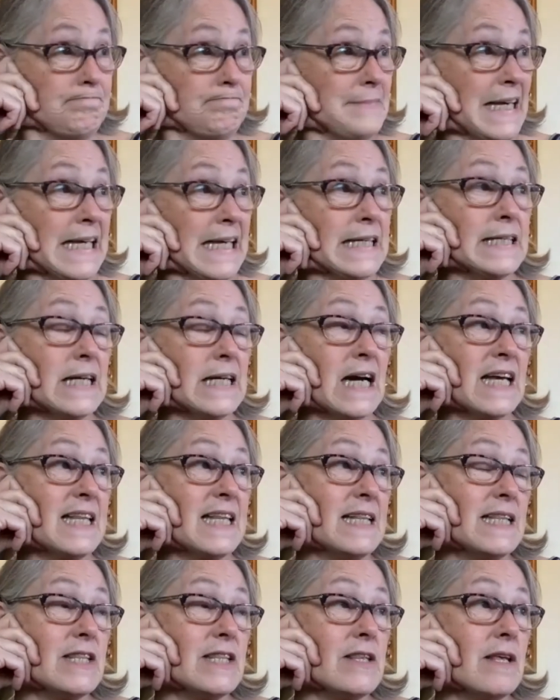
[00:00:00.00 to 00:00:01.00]
And
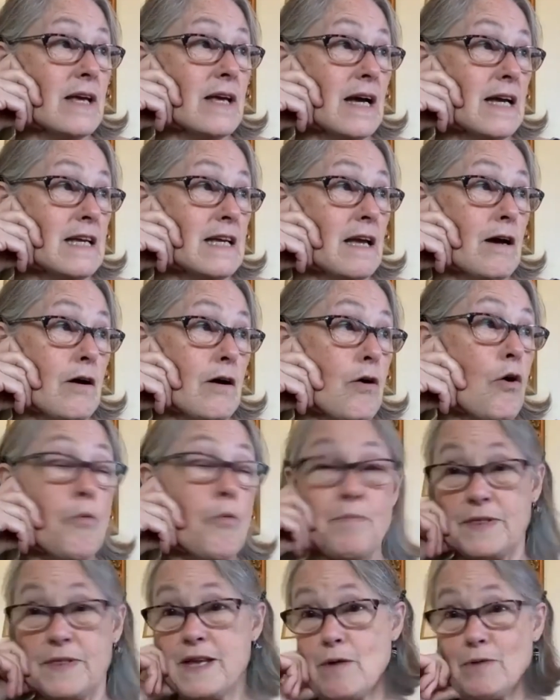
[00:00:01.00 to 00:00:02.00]
I
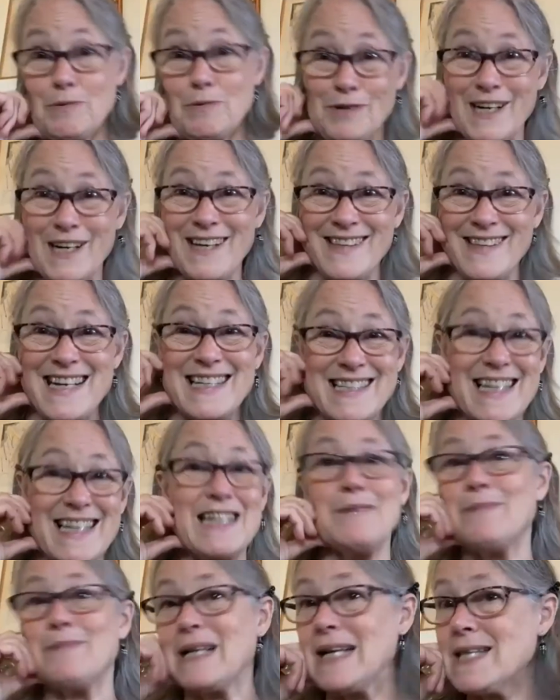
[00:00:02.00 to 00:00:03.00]
hope that we will get that
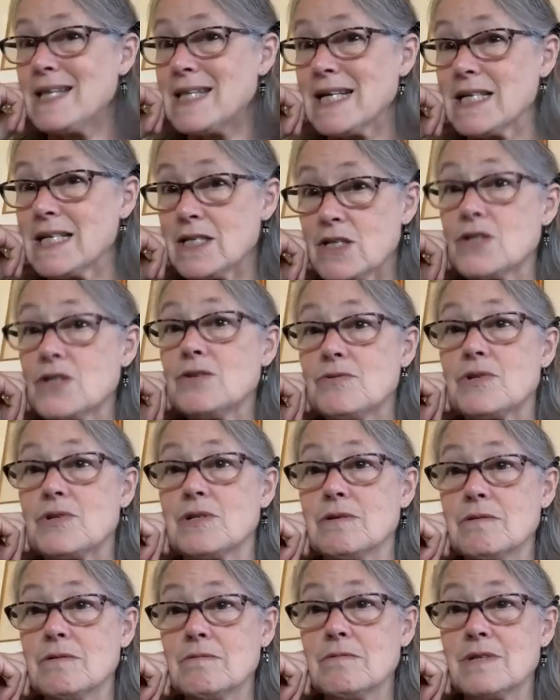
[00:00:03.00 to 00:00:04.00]
data, but I think it's too
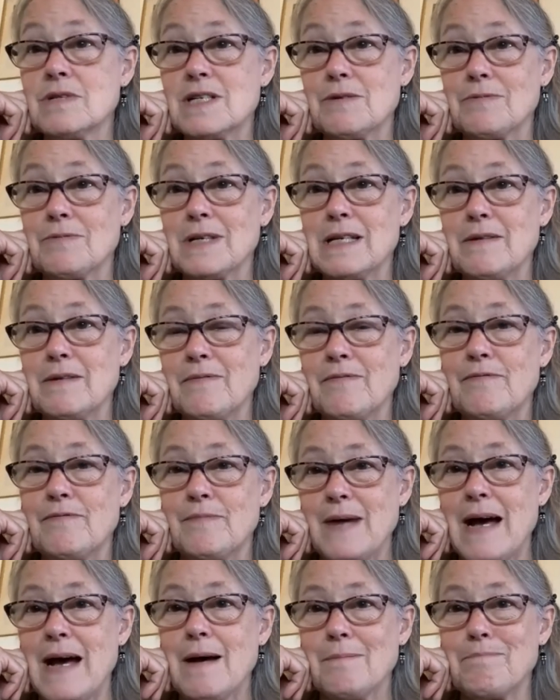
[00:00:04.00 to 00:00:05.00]
soon to really
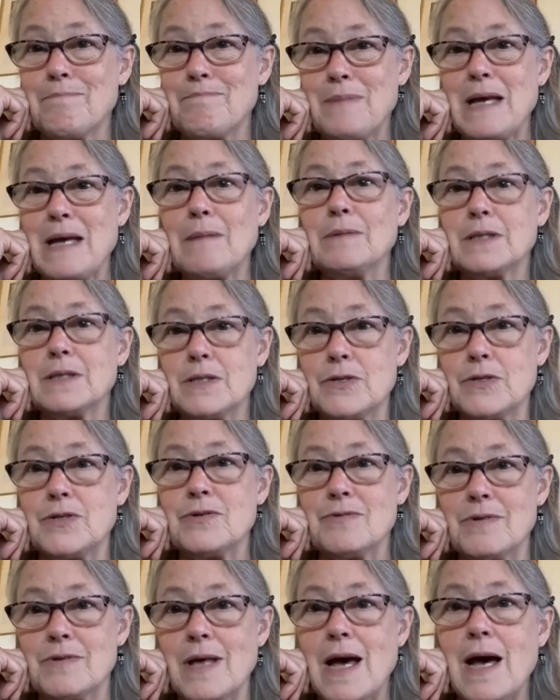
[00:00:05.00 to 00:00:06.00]
be able to
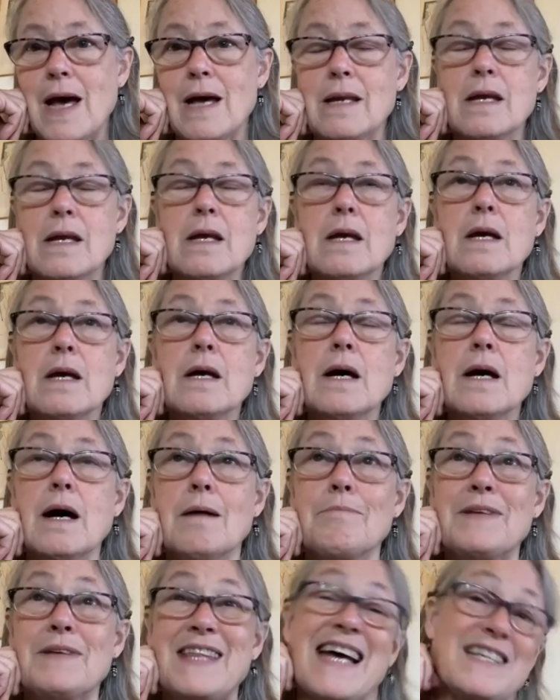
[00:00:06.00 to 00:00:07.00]
do that.
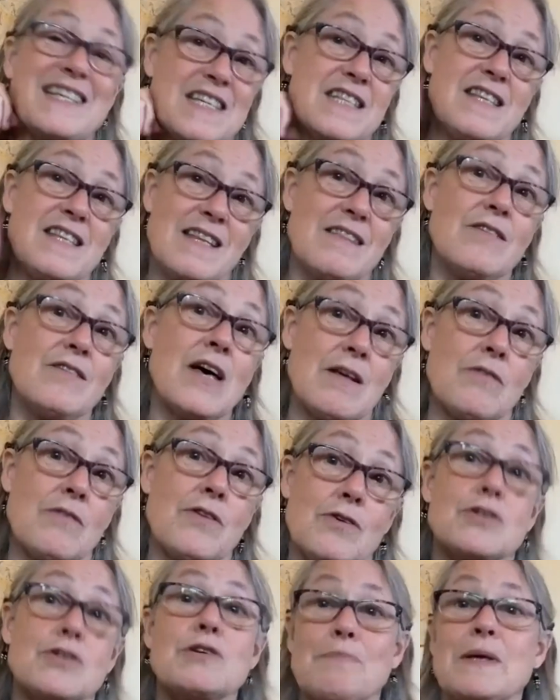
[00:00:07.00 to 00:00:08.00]
But
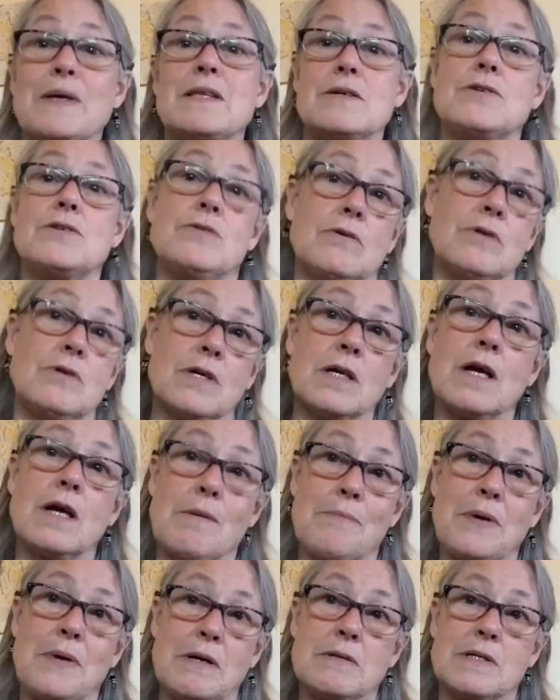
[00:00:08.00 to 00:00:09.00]
those would be the two good
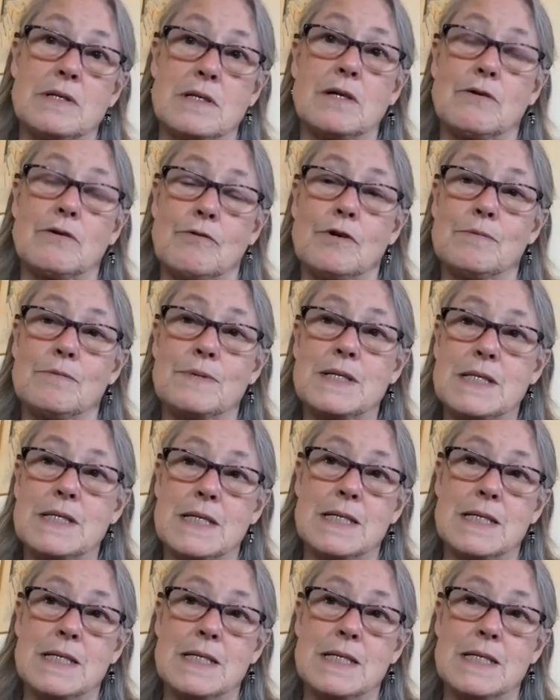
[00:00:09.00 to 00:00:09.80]
comparison groups to